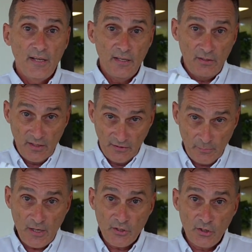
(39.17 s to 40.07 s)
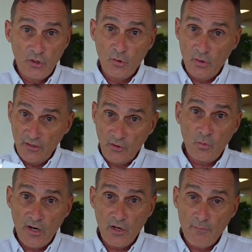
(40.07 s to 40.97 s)
and expect you to do is to
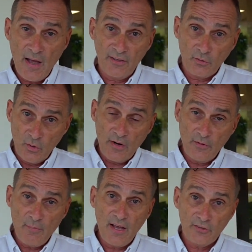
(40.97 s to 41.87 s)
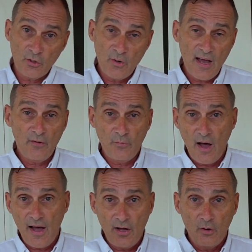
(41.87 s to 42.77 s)
wear your mask. Whatever mask you have,
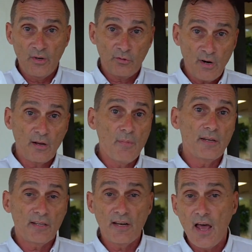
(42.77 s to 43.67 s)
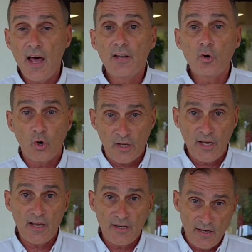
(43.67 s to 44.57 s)
I always recommend an N or
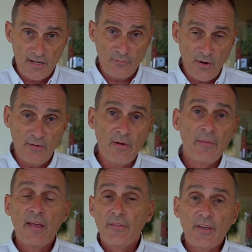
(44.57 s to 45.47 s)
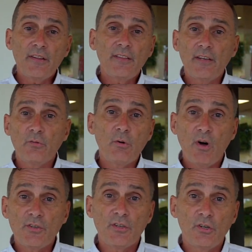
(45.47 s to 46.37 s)
KN95. The other thing we
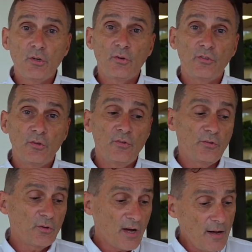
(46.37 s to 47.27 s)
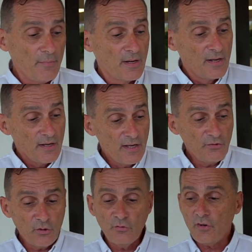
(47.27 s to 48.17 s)
want you to do as soon as you come
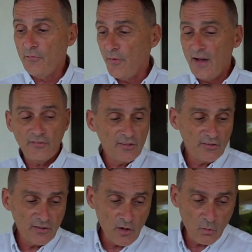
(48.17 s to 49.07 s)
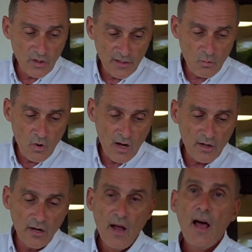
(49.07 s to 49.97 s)
is use our faucets and our working water